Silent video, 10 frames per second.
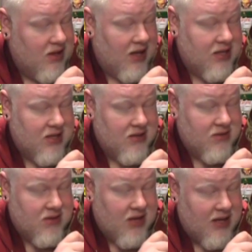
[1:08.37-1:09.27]
a,
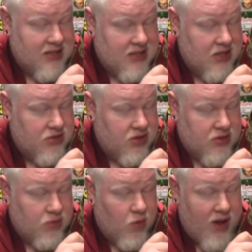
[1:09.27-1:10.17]
a
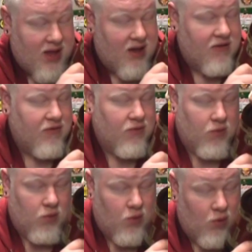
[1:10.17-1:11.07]
Citra's wave
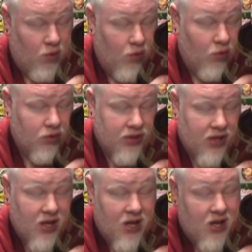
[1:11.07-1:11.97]
rolled
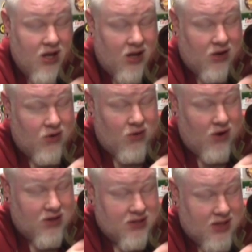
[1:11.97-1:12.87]

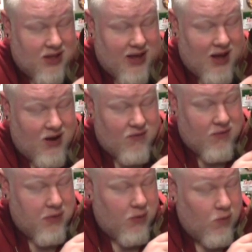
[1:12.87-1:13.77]
across the land.
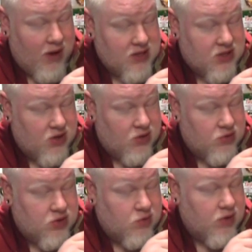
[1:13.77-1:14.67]
From the west
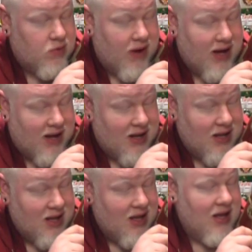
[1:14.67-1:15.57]
coast we waited
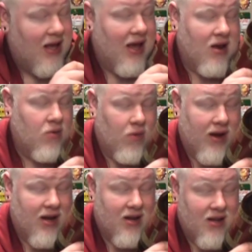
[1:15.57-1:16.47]
and
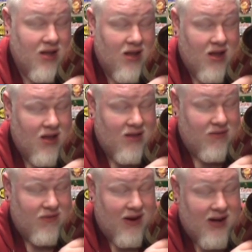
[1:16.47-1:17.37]
waited.
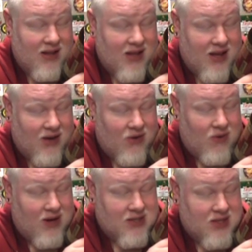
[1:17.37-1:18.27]
Finally it
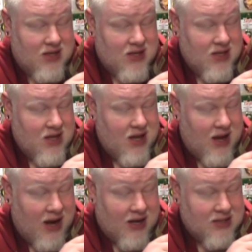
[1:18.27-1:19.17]
crested,
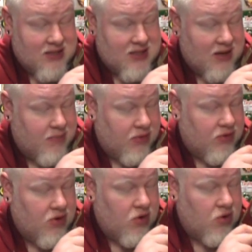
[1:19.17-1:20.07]
and a
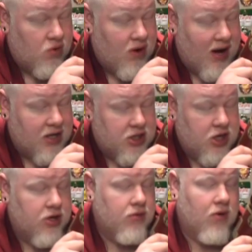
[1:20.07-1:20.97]
sample
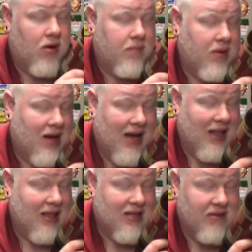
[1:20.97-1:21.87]
crashed into our
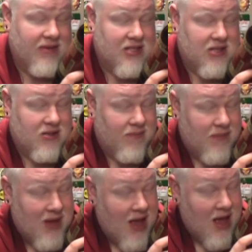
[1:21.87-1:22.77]
pilot
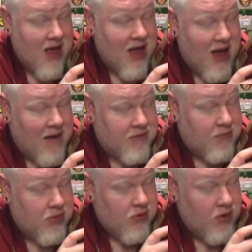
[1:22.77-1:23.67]
system. After
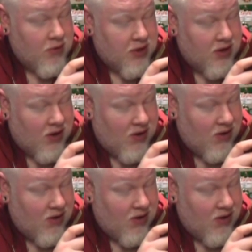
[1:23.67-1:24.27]
brewing with it,